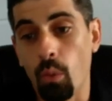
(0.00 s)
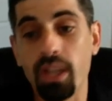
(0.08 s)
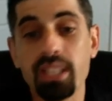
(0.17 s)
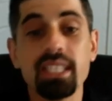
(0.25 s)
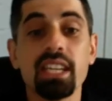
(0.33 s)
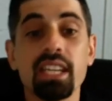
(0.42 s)

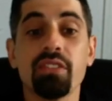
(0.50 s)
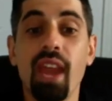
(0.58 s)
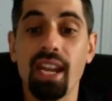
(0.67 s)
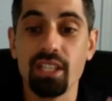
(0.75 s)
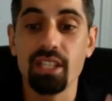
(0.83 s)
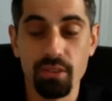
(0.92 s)
What is the
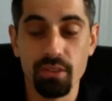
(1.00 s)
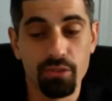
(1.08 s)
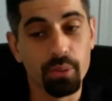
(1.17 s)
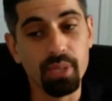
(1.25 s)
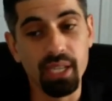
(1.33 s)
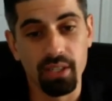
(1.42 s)

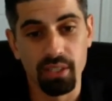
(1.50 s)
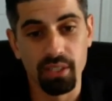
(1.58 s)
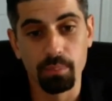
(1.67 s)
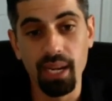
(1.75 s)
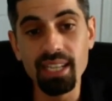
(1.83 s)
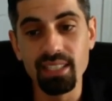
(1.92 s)
advantage for being on
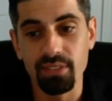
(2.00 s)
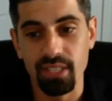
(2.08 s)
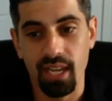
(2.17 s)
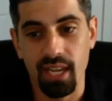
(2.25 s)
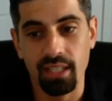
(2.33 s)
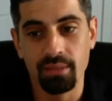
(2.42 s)
the plaintiff
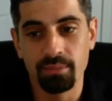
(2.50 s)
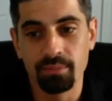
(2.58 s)
side?